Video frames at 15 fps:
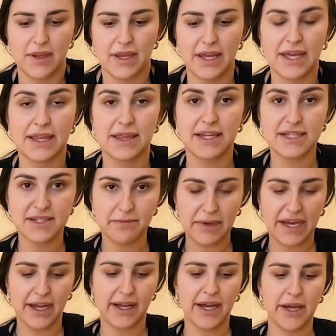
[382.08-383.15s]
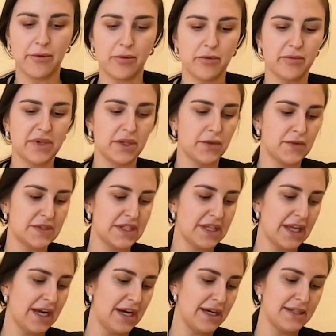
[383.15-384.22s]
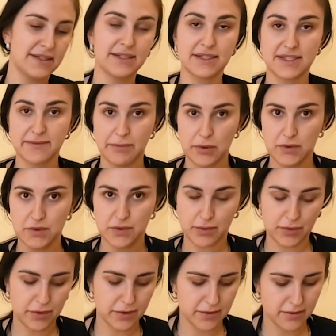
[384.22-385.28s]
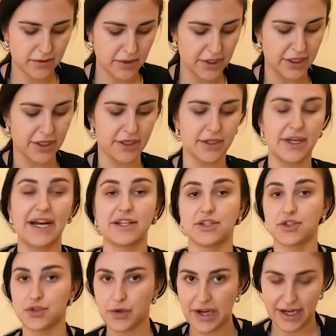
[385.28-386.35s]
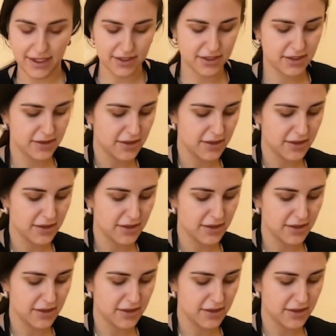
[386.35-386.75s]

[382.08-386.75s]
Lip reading: And this bag I will be using as disposable, or as trash.